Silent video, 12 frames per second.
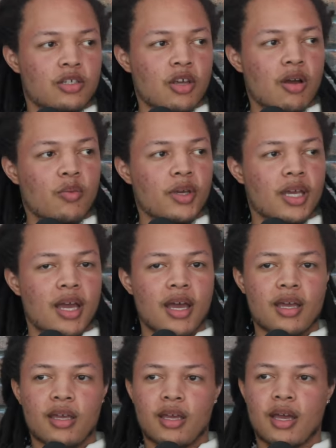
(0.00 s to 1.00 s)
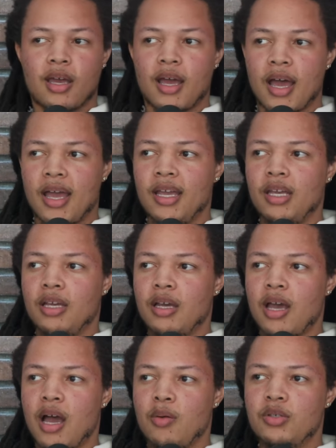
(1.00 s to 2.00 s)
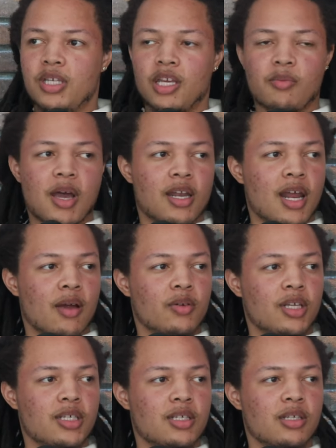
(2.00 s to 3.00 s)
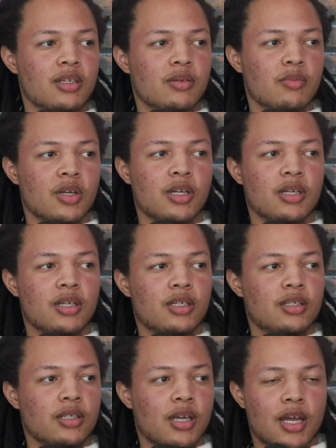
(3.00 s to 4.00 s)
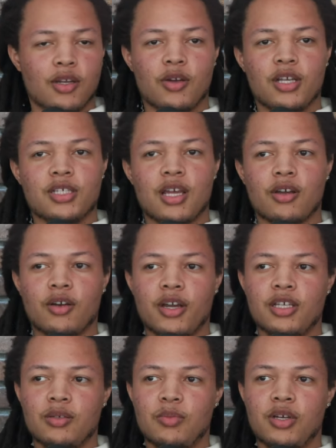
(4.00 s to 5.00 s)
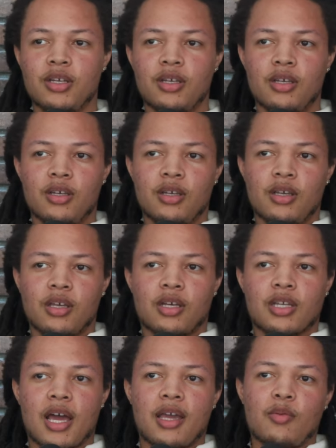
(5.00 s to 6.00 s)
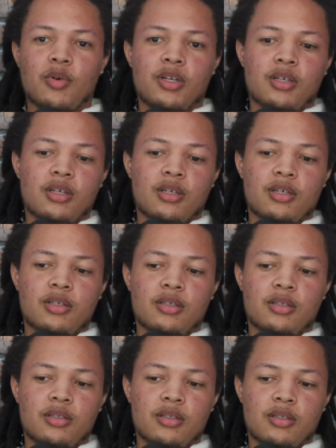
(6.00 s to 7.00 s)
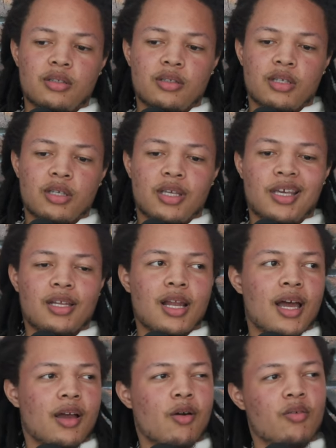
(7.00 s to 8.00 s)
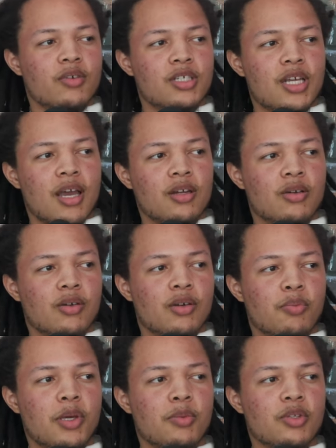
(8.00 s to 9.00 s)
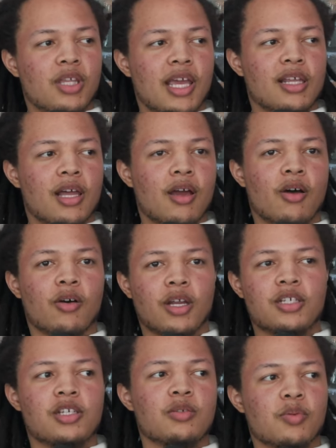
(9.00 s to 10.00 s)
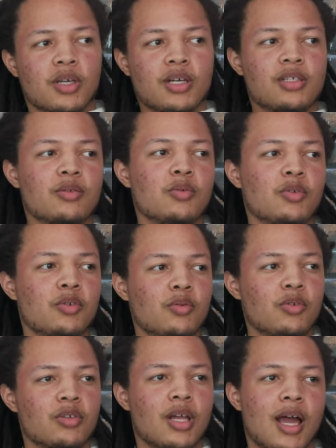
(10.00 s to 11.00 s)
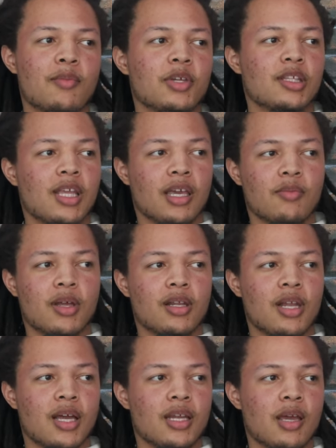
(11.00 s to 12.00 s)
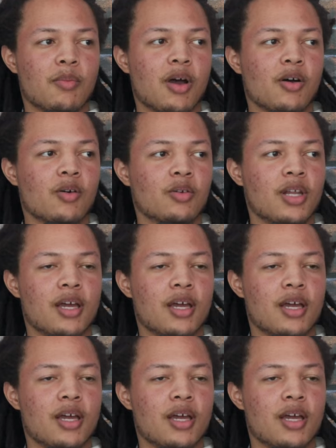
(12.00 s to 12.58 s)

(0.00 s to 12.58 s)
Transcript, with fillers: the song we got, I ain't. I was thinking about not releasing it because I know that sounds crazy, but yeah. cause I ain't wanna get like overshadowed. Uh, people think like, oh, that's just because of woot Like I've been mm. thinking oh, okay, like that okay. my whole